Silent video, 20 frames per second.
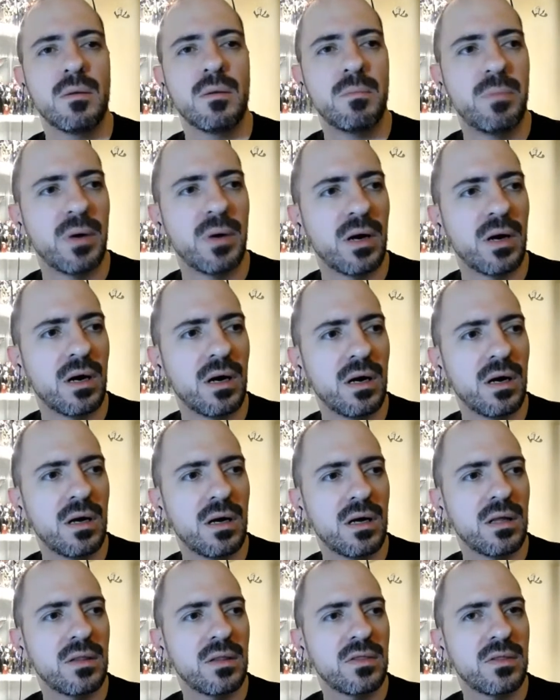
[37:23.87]
But
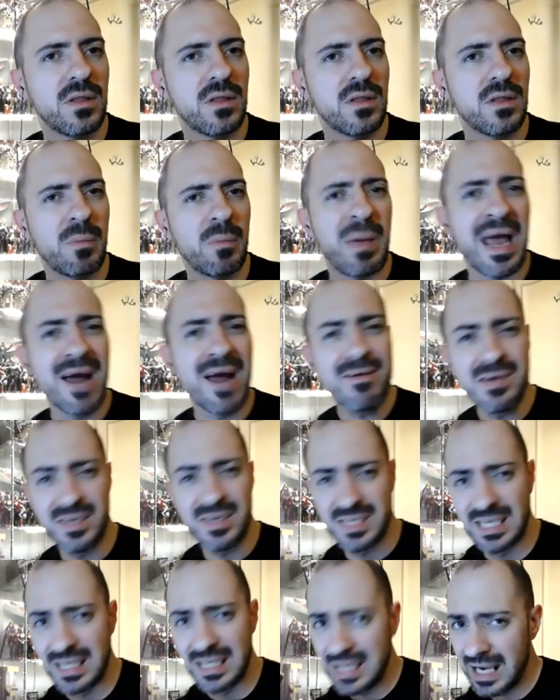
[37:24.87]
our parents
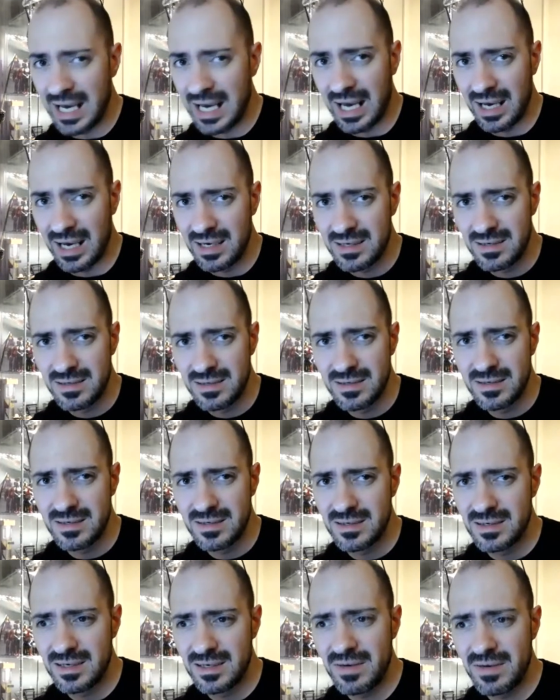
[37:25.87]
didn't care.
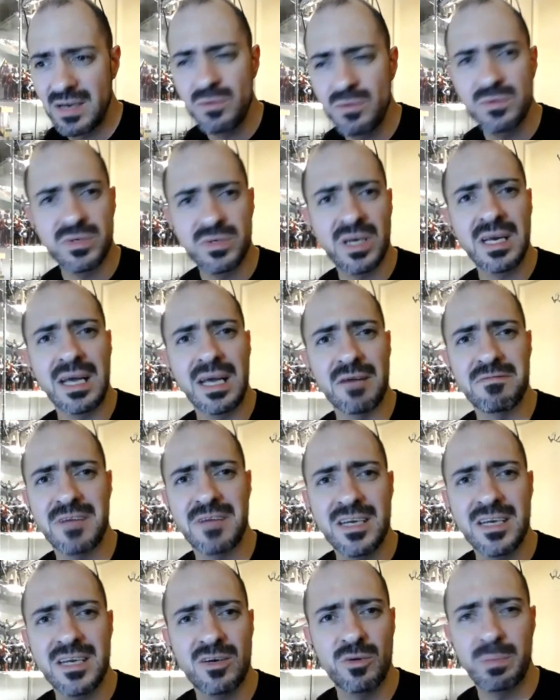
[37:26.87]
If anyone was going to get
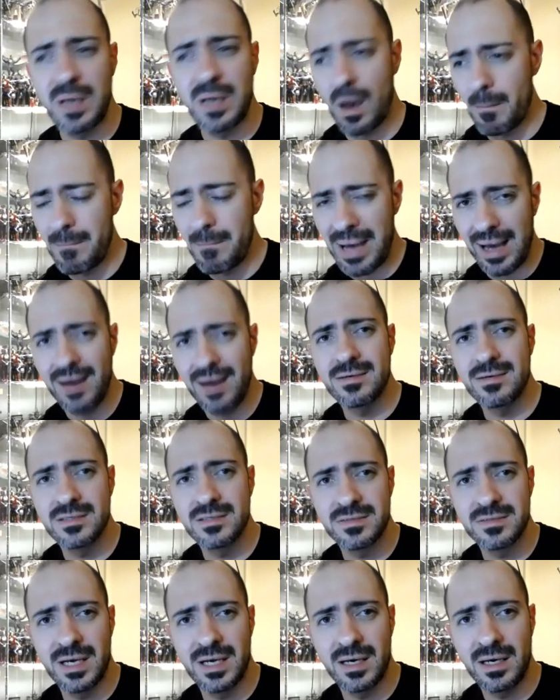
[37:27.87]
offended, it would be our parents
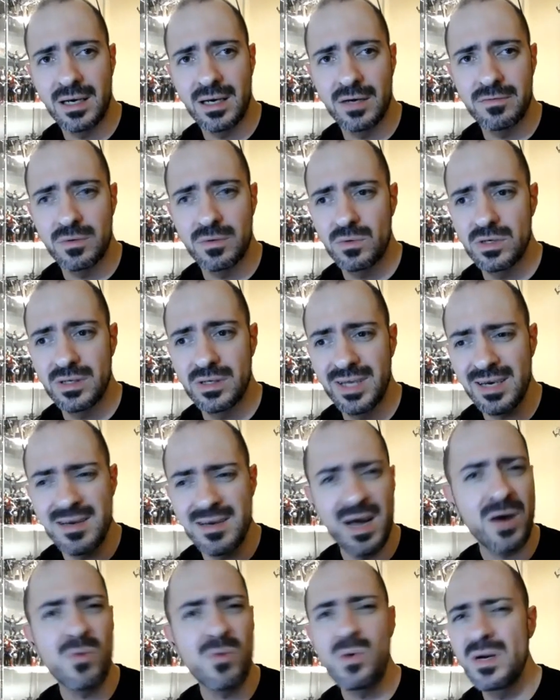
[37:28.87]
for what
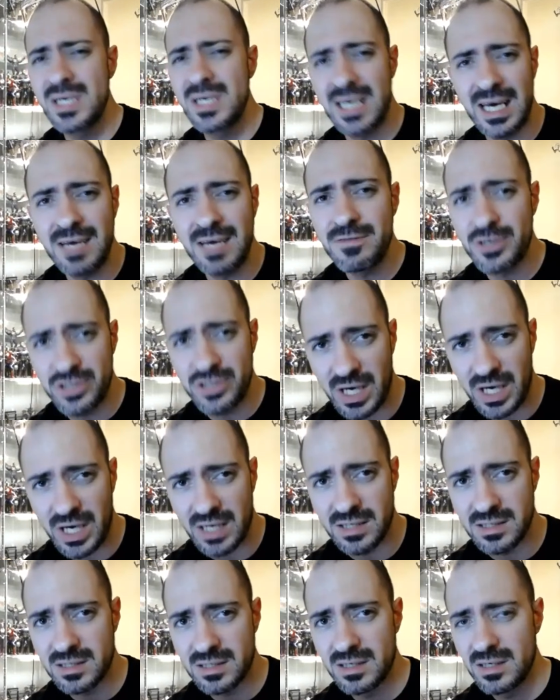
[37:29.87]
no one gave a
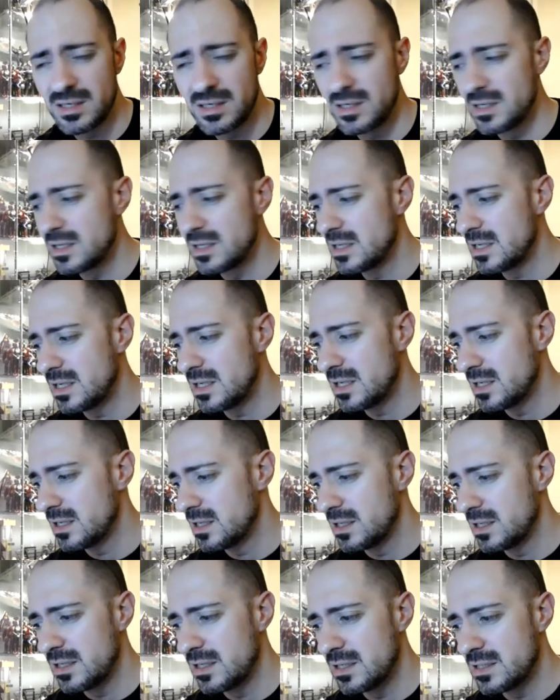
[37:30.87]
shit.
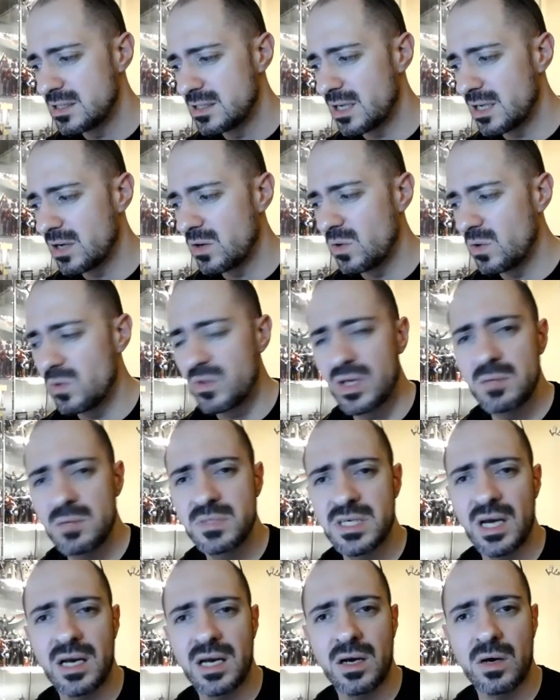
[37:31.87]
So them
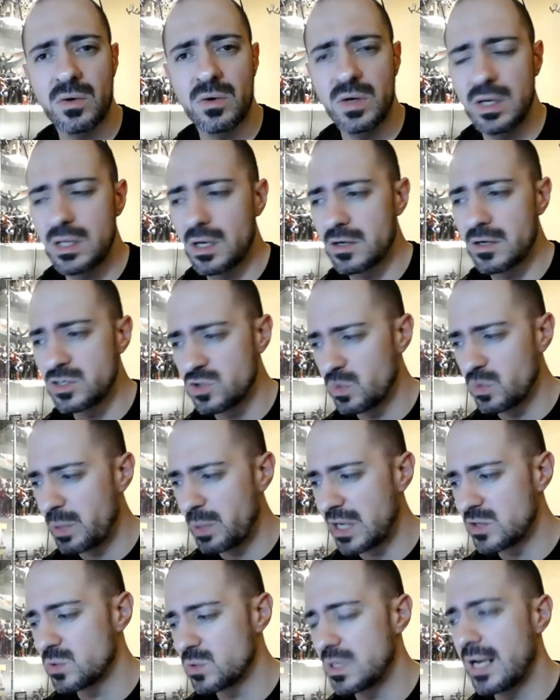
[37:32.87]
saying, I saw
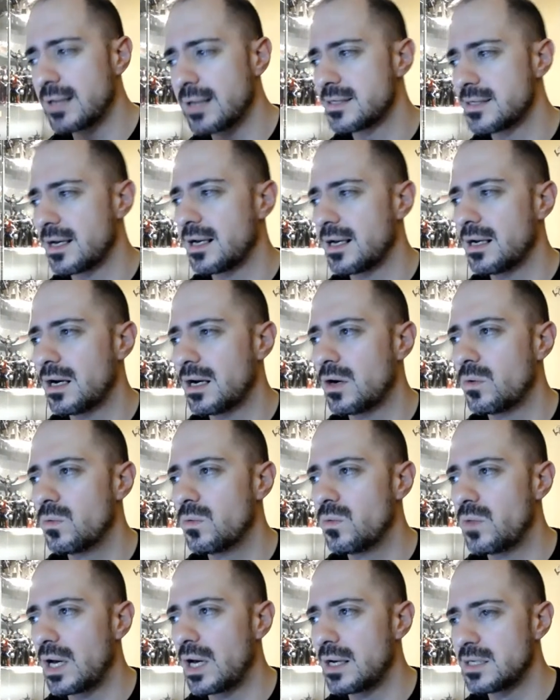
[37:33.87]
Pixel Dan saying,
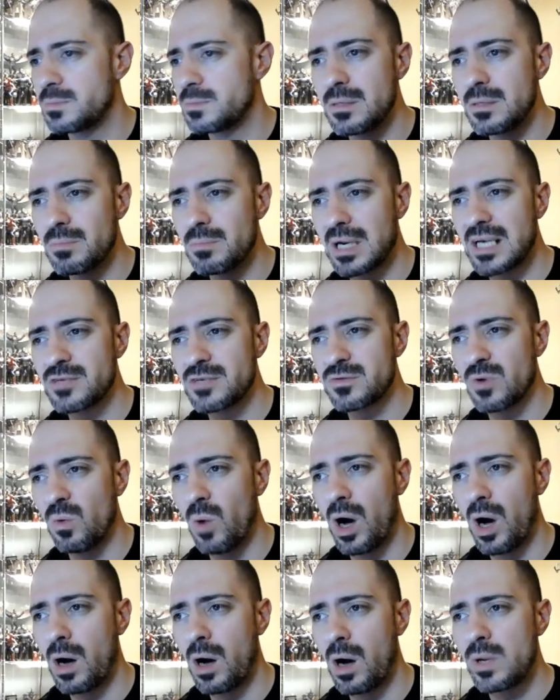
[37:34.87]
that has been in place for a
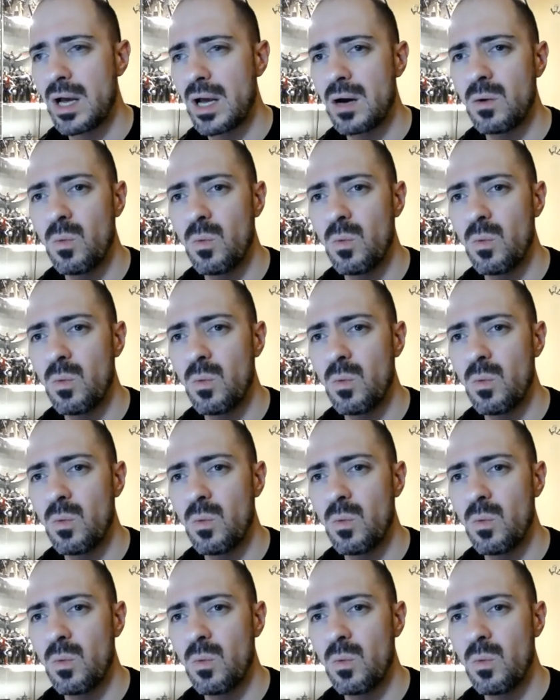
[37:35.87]
while now.